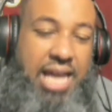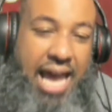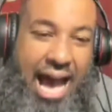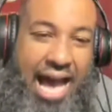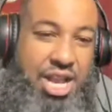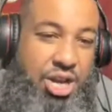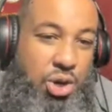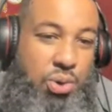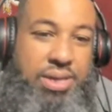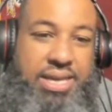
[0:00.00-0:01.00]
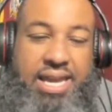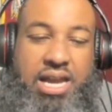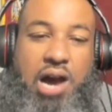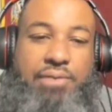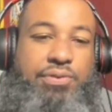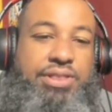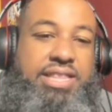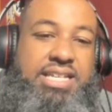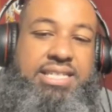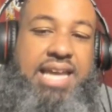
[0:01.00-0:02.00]
high noon kickoff
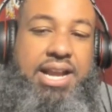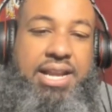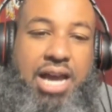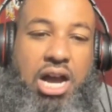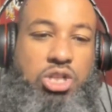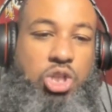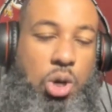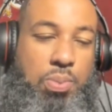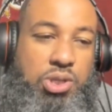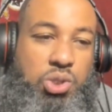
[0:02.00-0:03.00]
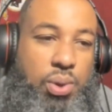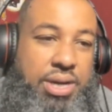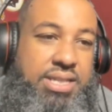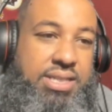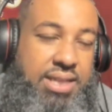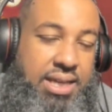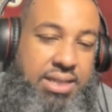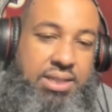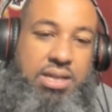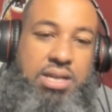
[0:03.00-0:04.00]
this Saturday, October
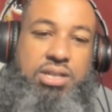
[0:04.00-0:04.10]
26th.